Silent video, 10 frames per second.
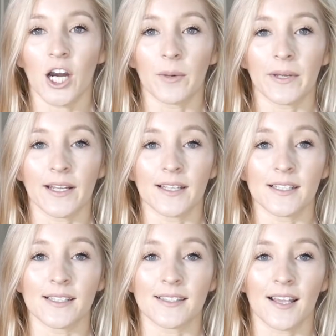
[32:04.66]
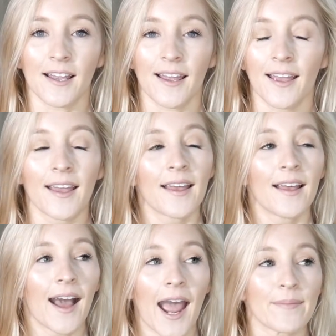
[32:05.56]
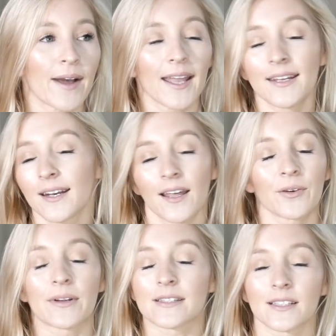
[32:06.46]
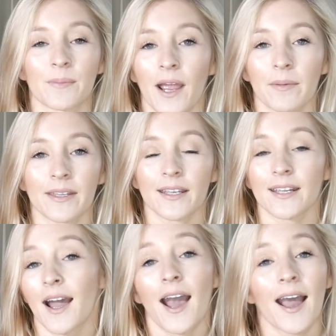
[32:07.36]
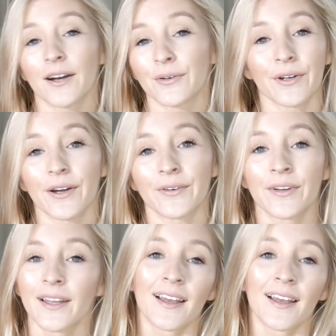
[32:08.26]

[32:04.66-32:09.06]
are, because I might need another reason to buy a bikini. I don't know.